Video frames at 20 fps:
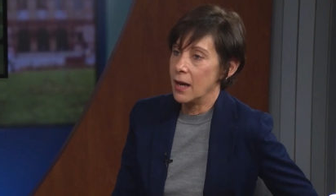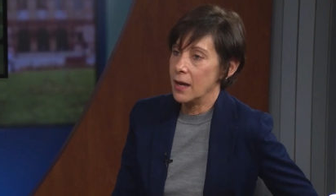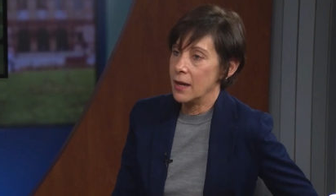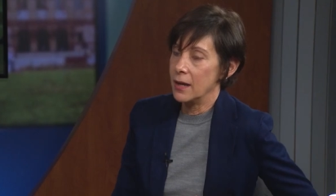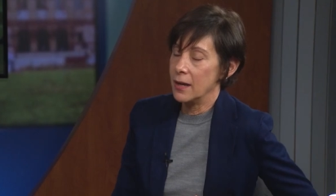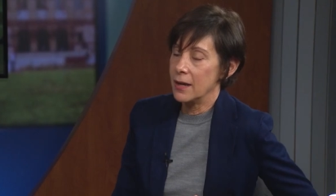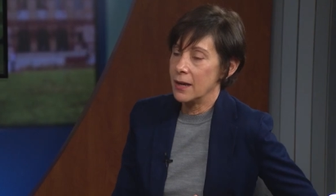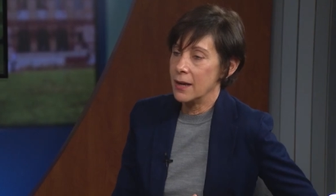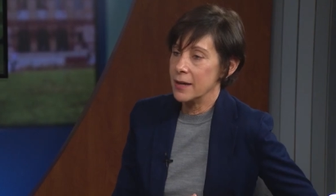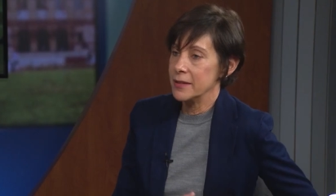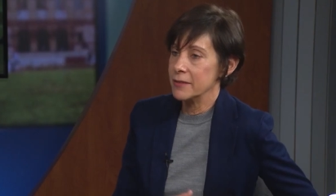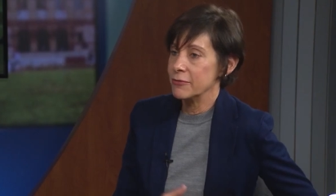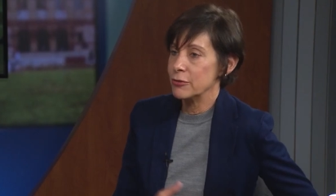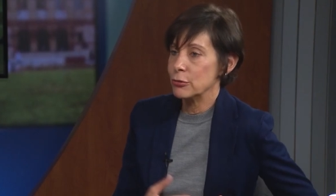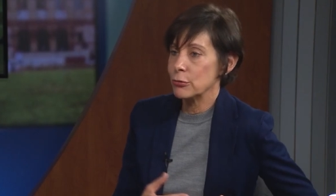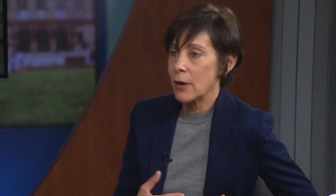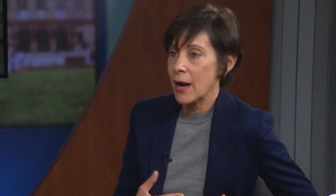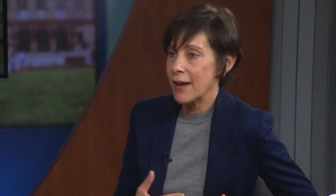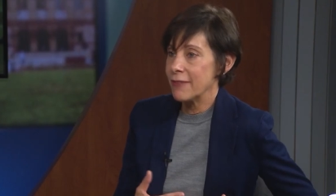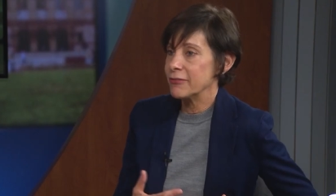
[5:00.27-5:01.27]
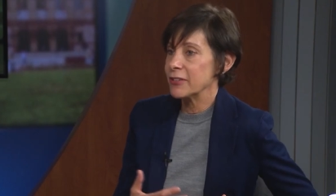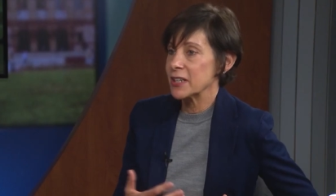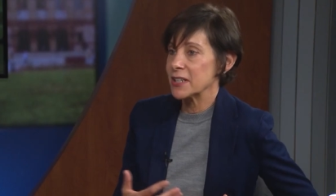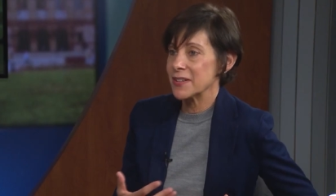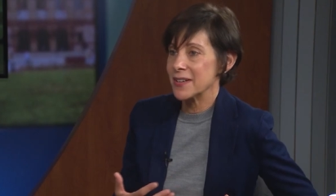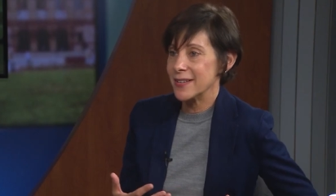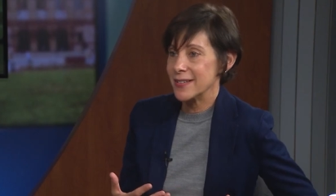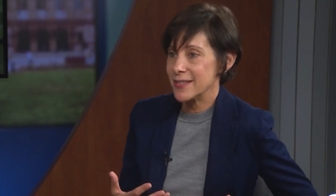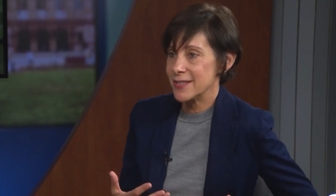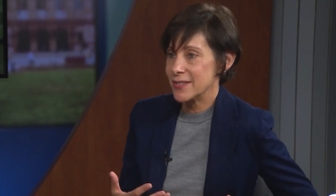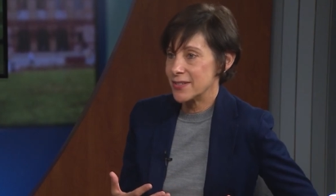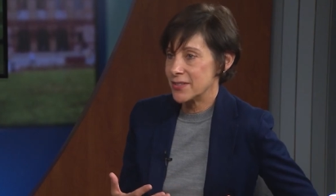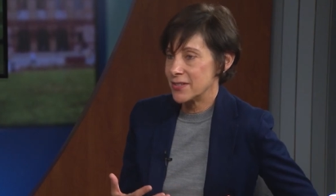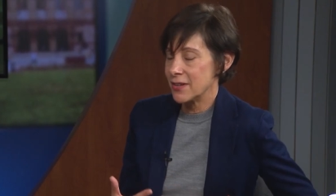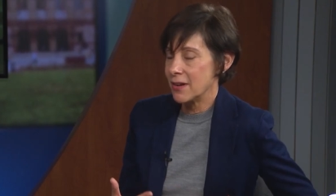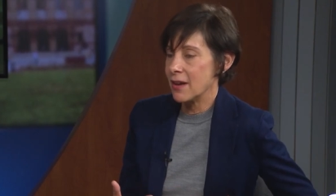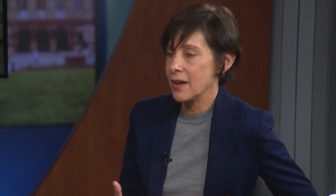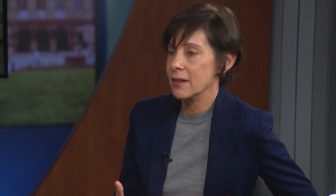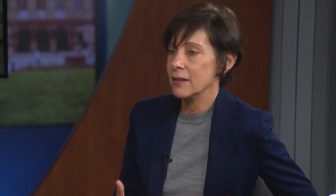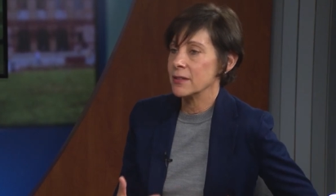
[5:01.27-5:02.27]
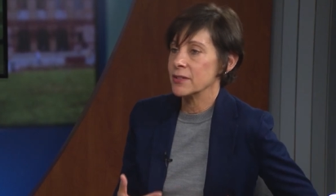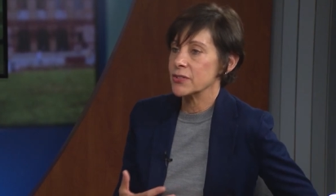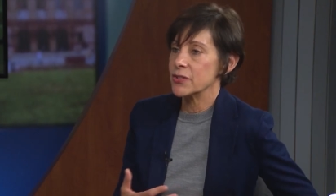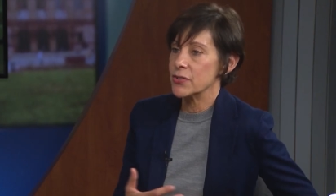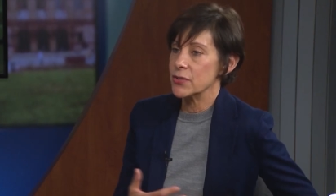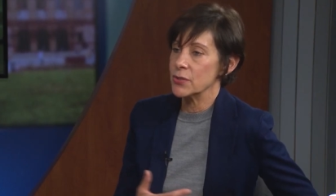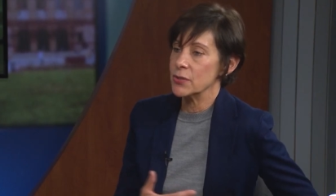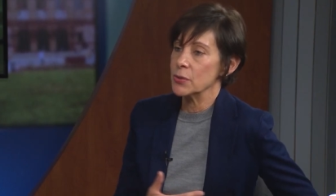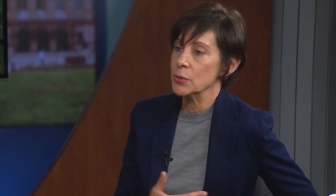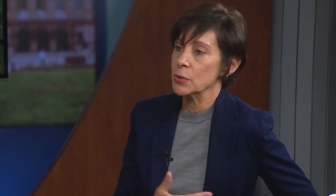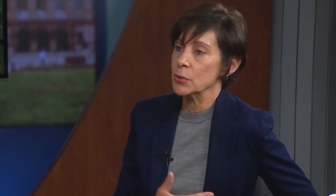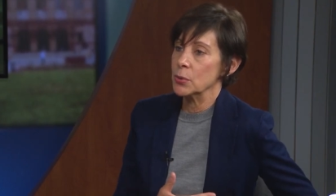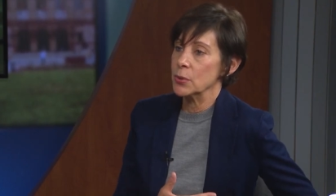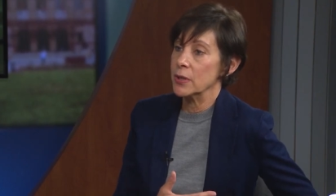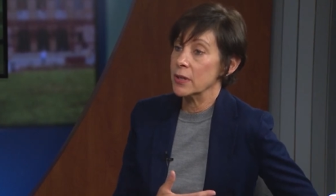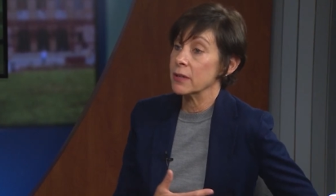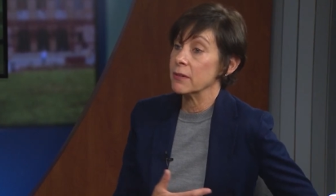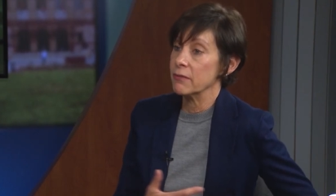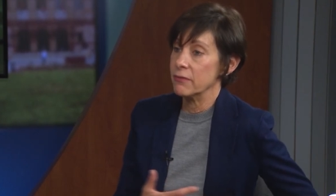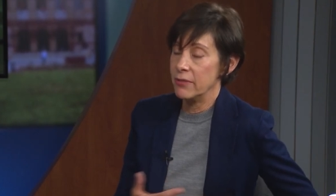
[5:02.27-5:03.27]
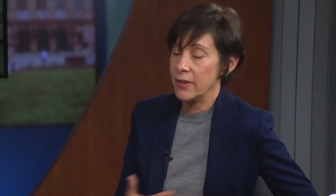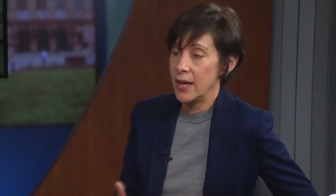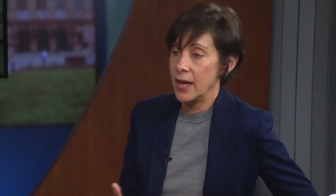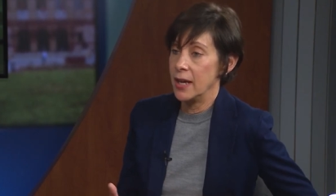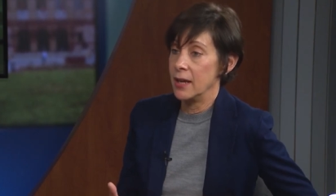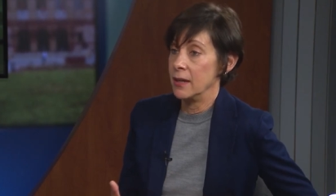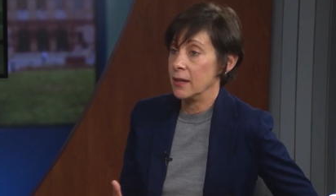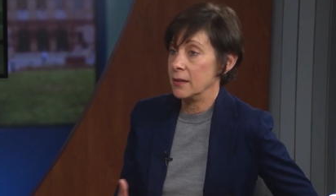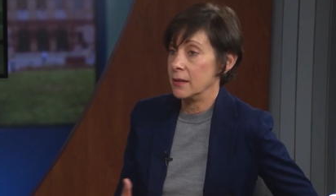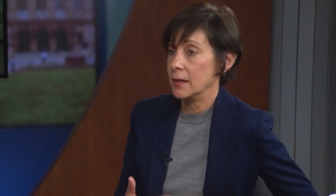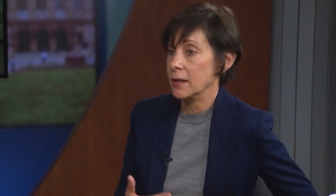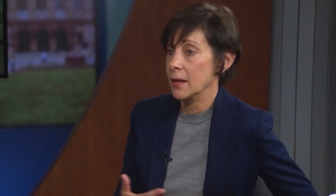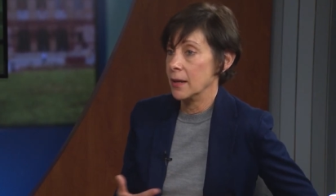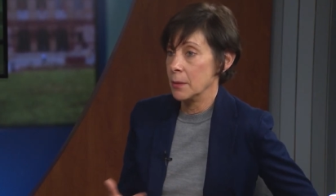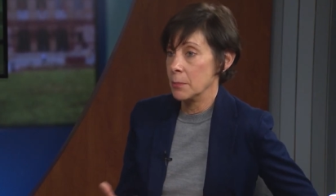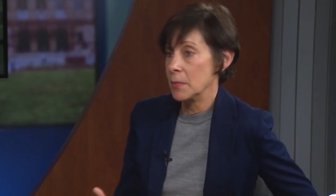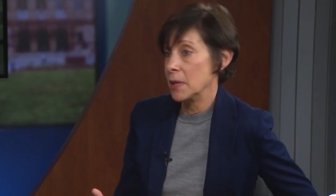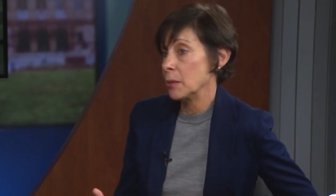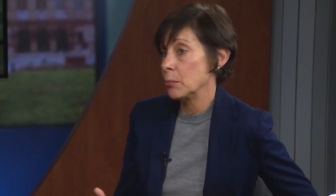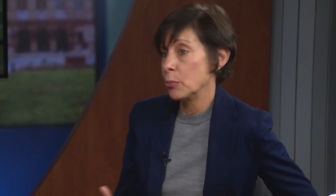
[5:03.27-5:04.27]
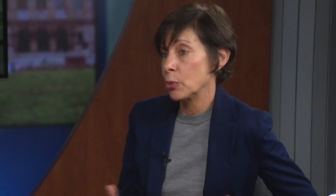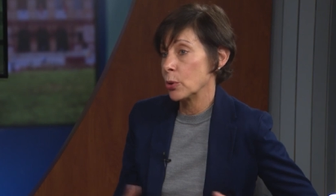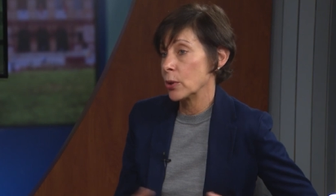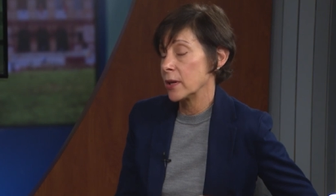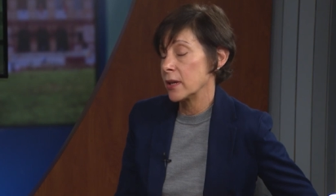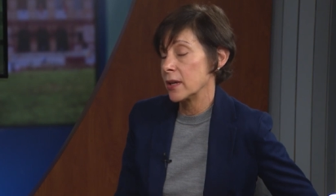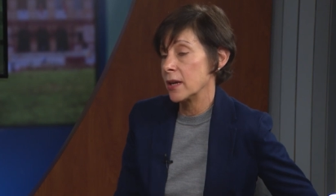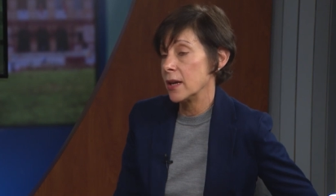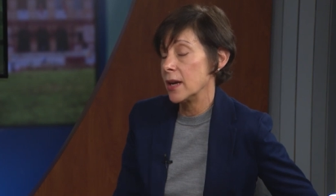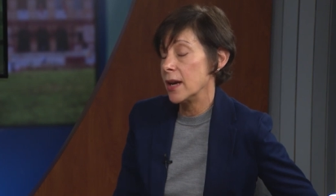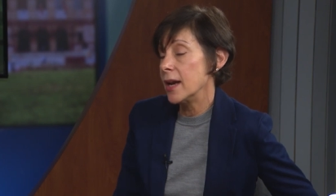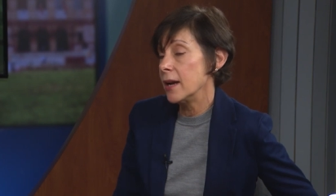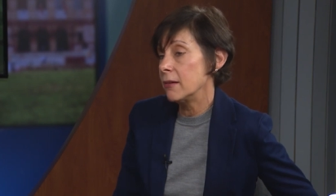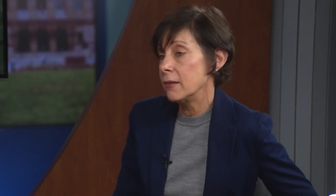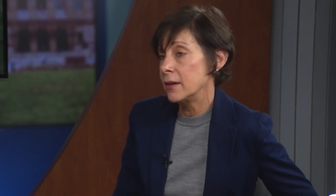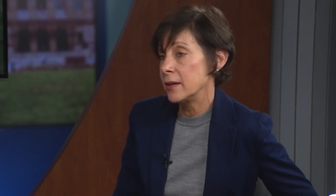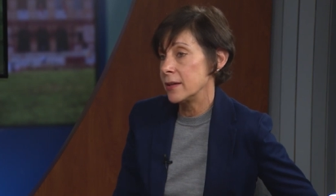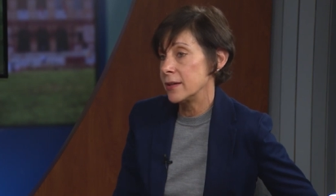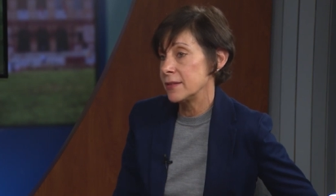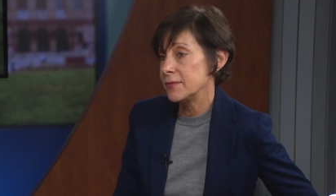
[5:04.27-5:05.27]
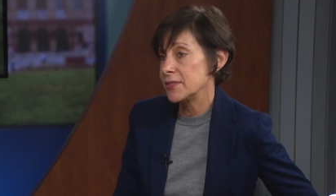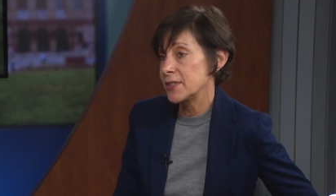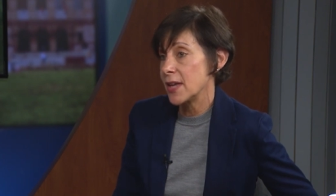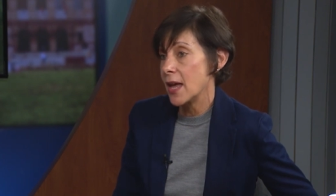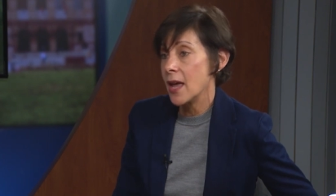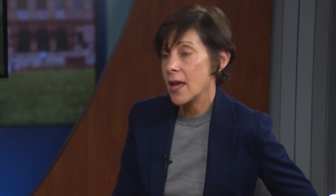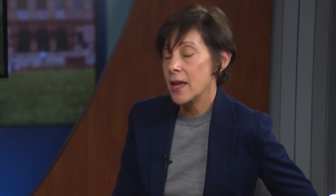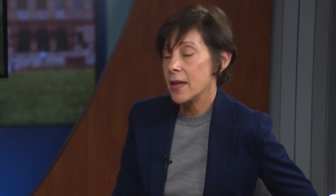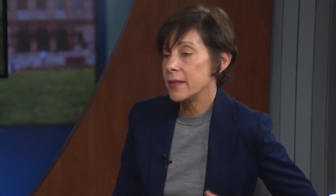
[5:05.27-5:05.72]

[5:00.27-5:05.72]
uh, kind of graphic style to convey um, important narratives